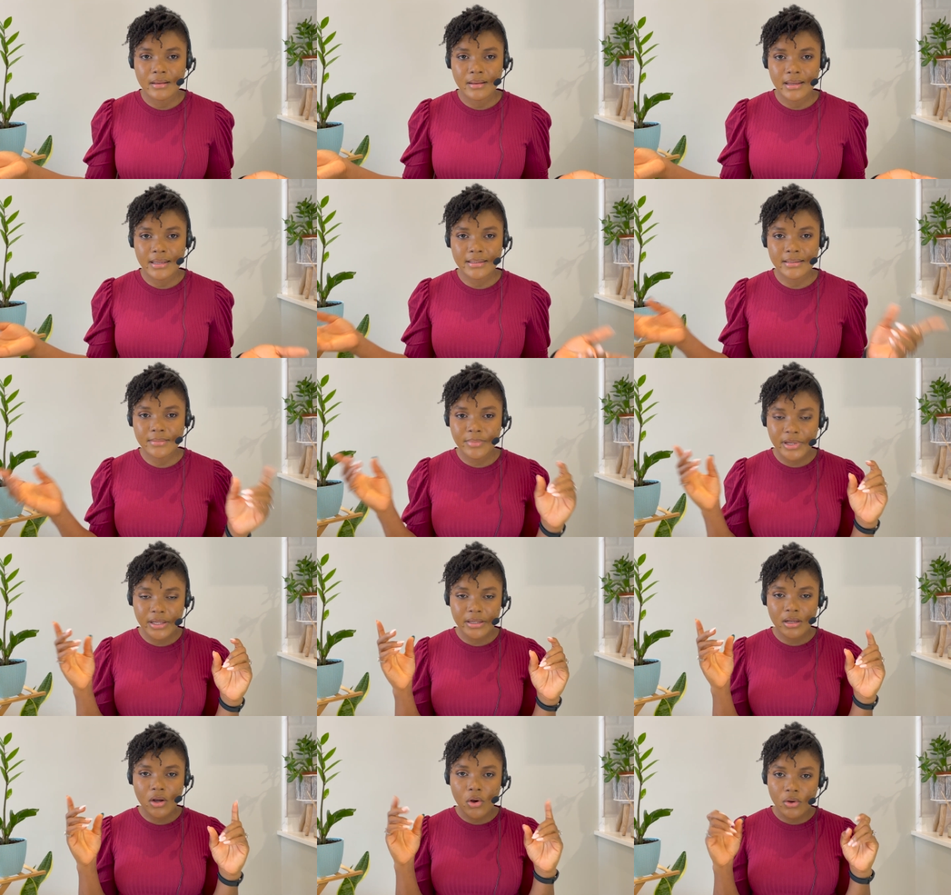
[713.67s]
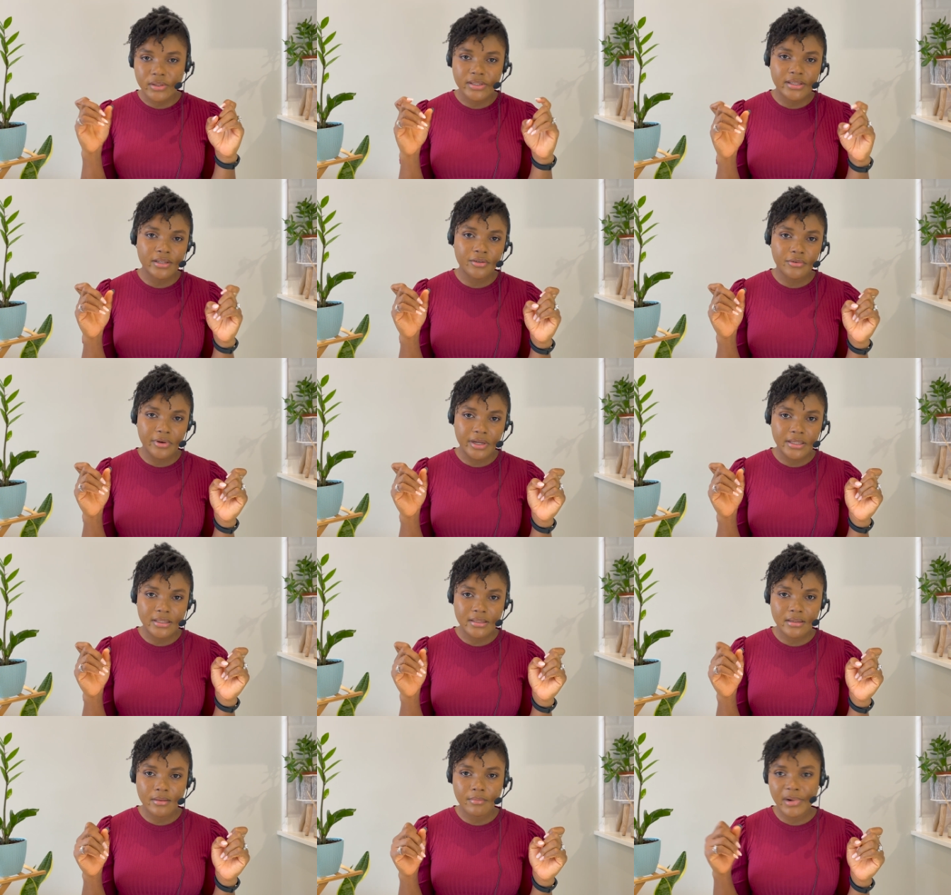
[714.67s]
It's being
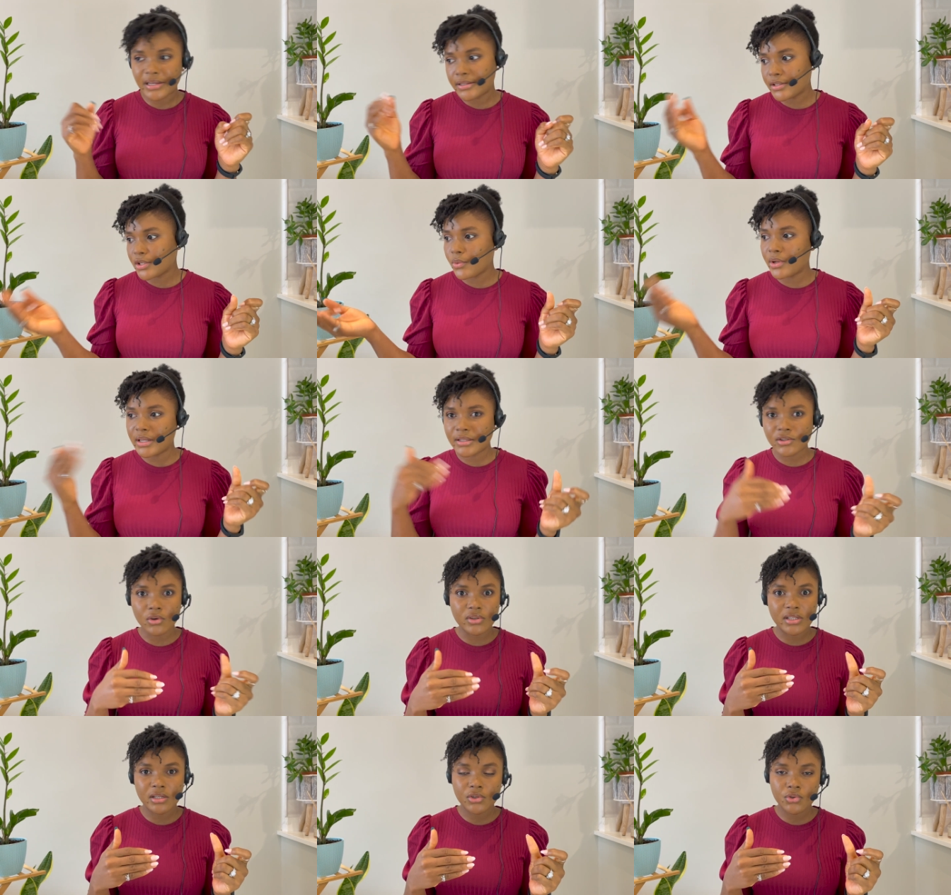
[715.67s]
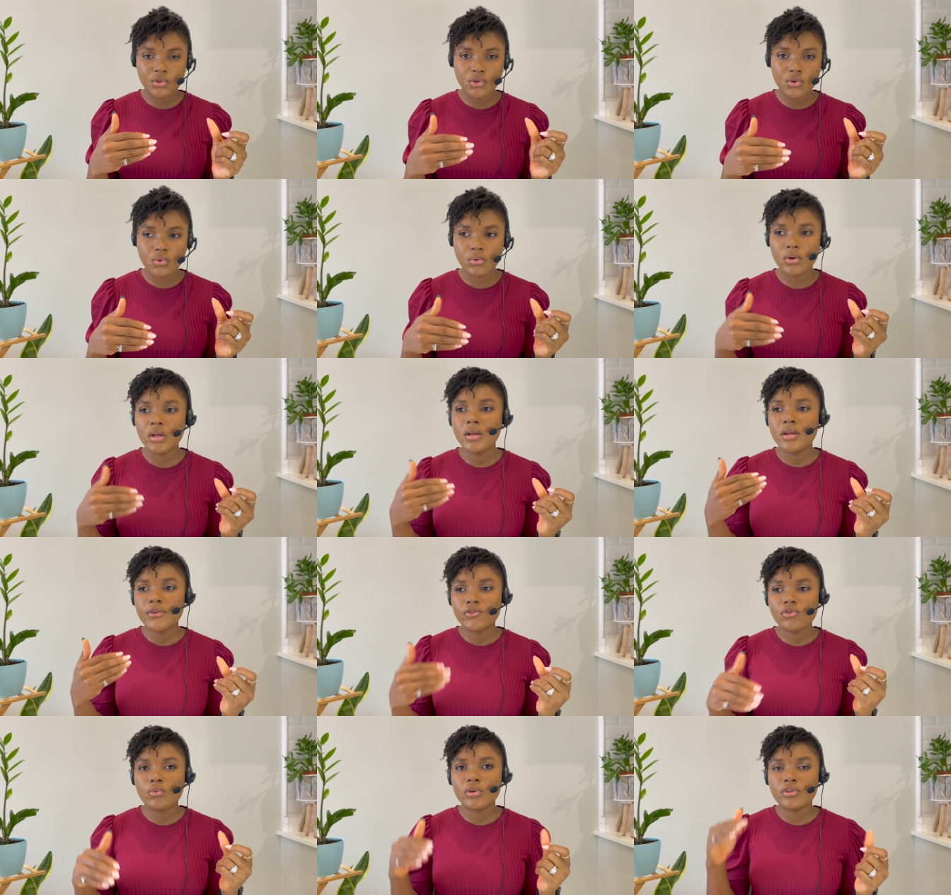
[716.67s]
considerate. Imagine someone else does that to you.
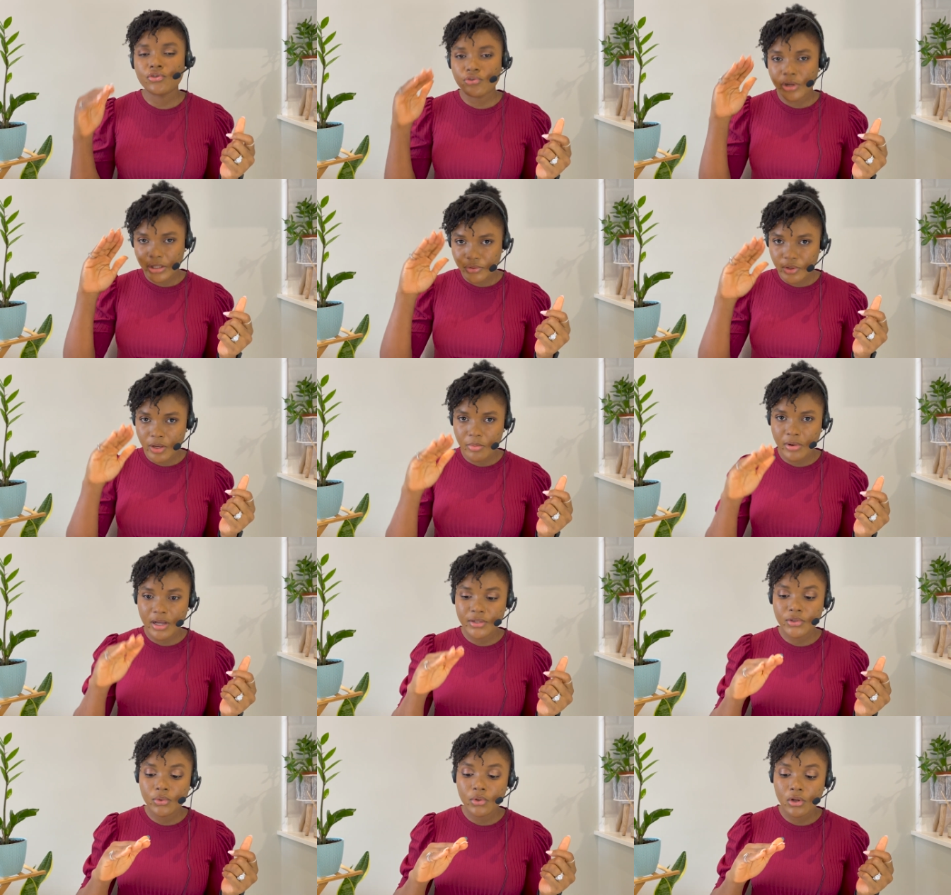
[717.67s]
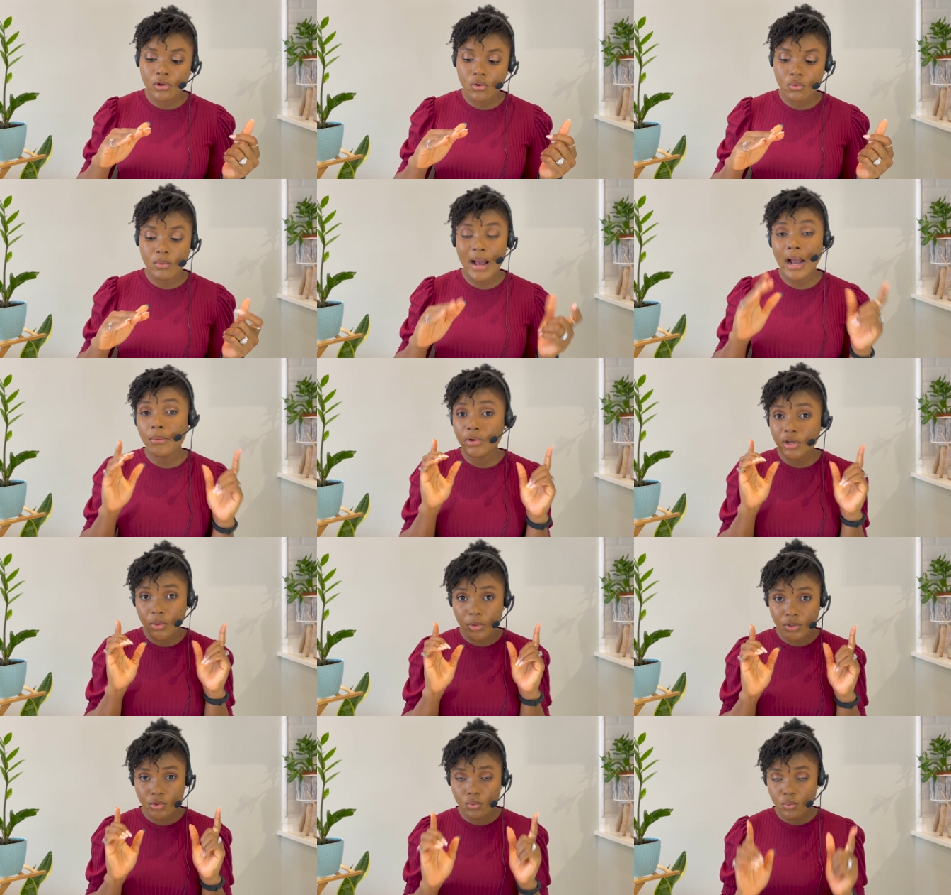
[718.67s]
So we want to try to keep our tone low. Why we don't
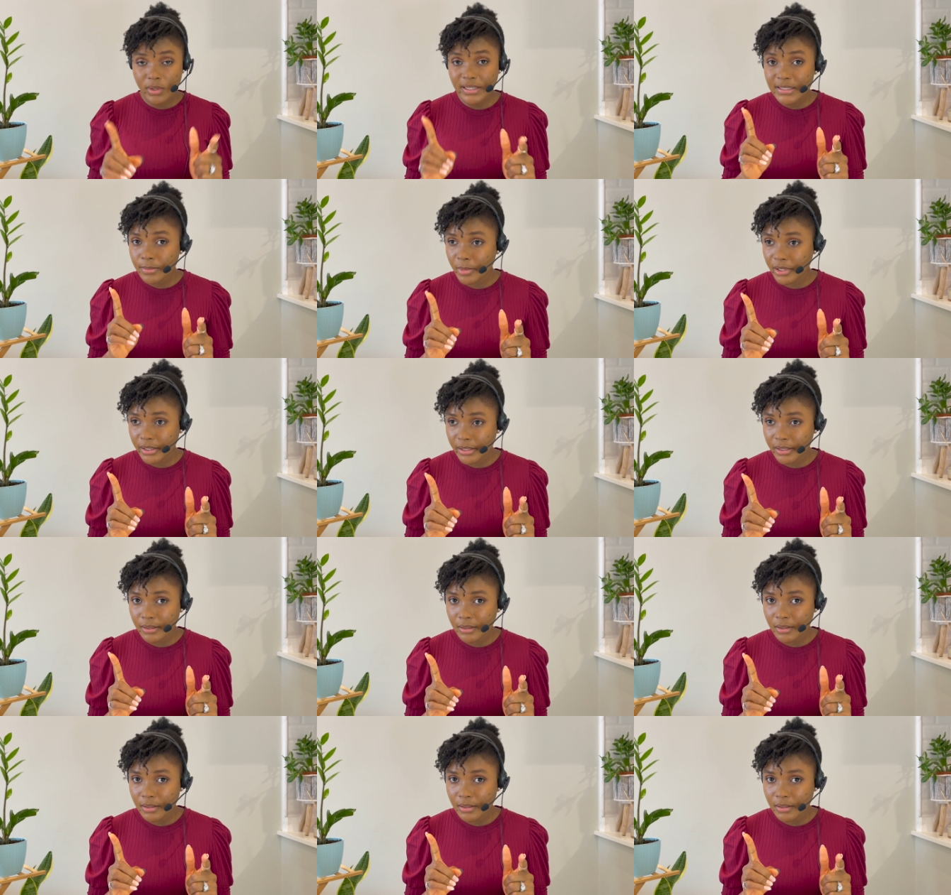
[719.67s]
want to whisper?